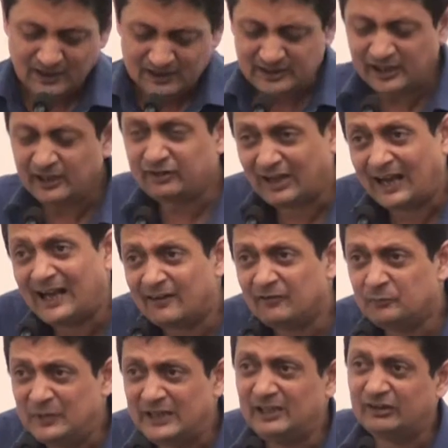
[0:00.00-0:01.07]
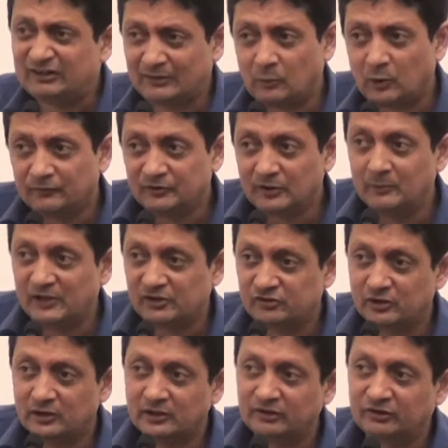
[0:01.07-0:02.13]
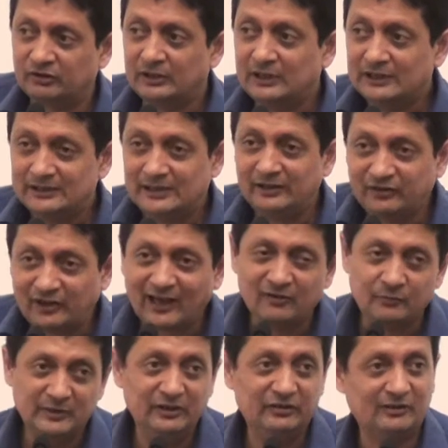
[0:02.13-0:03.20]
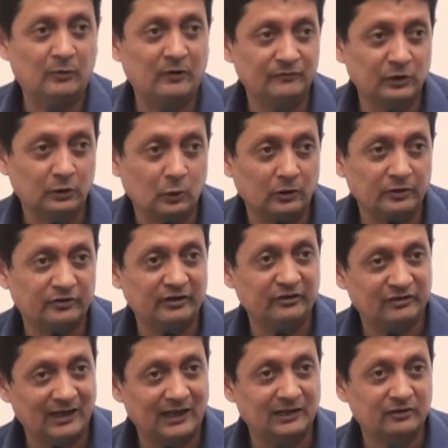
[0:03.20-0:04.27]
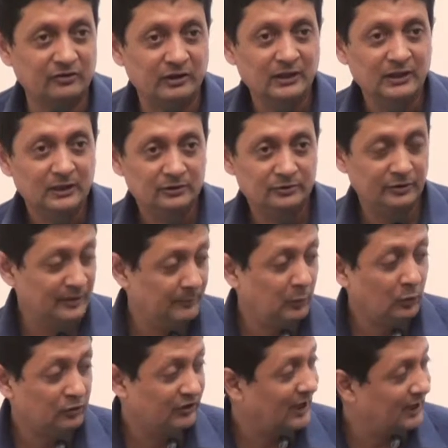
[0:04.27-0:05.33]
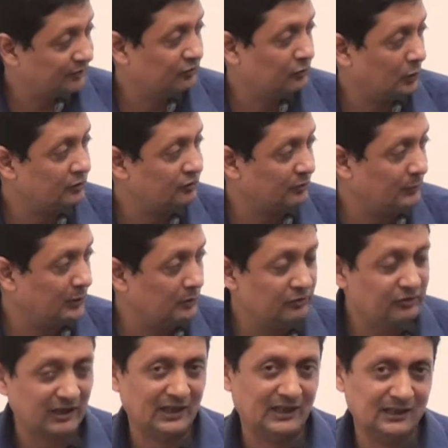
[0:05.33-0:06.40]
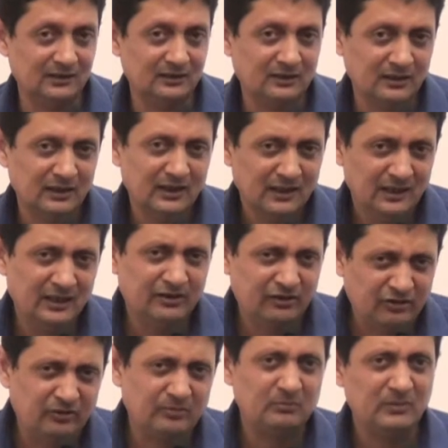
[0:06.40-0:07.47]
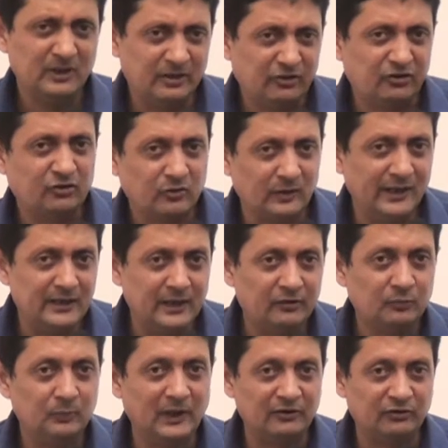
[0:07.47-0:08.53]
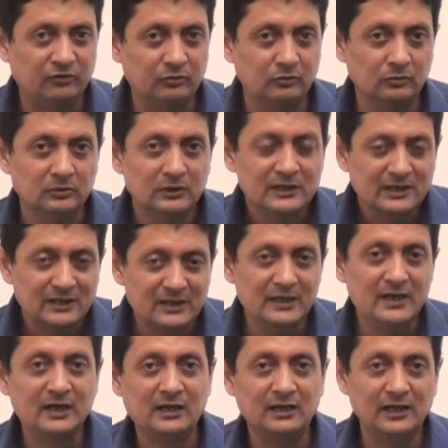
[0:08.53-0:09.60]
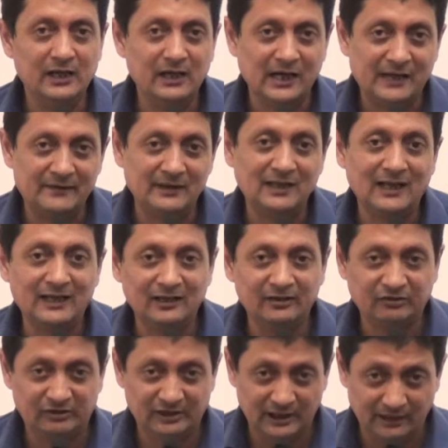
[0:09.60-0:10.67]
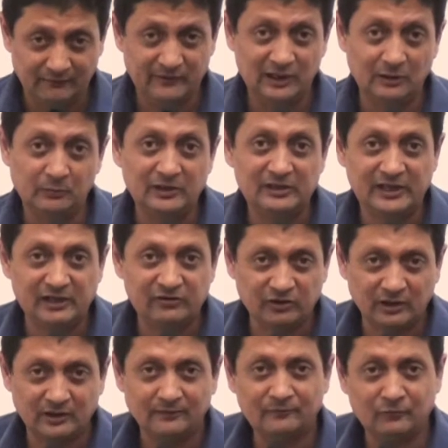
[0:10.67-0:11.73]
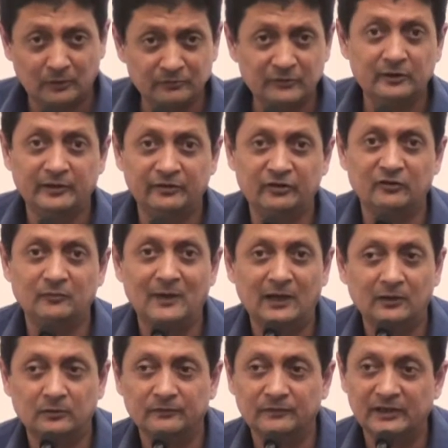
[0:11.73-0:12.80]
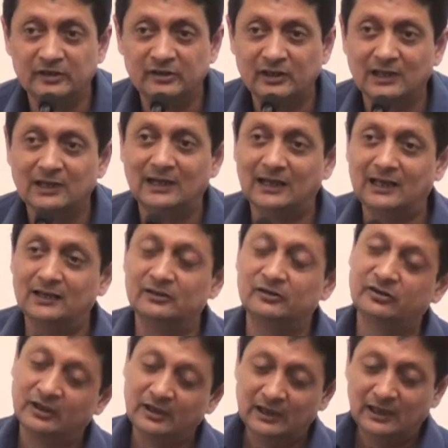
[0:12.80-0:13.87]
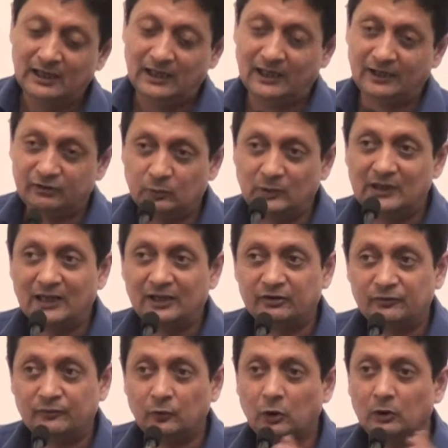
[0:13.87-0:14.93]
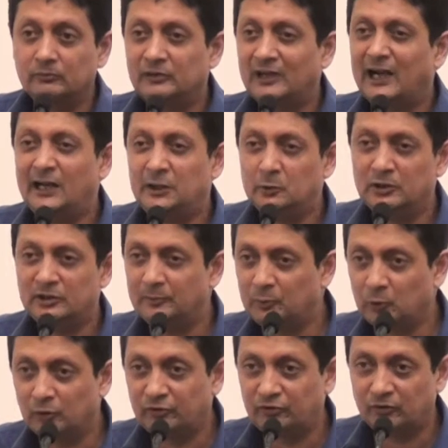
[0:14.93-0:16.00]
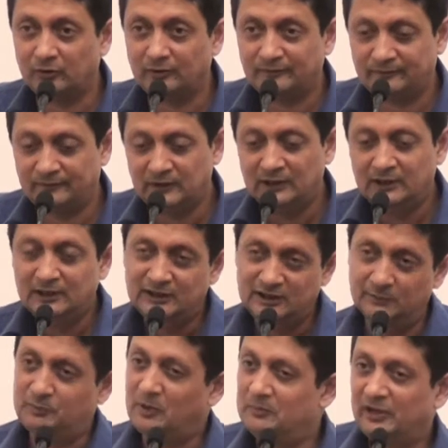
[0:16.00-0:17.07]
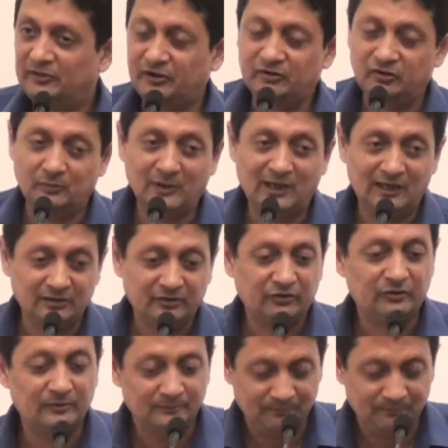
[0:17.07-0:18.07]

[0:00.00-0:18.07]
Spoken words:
These have been some of the measures, these have been some of the causes that the report has talked about, and it's tried its best to clinically analyze the available data from the Reserve Bank of India and as well as from the annual reports of the public sector banks.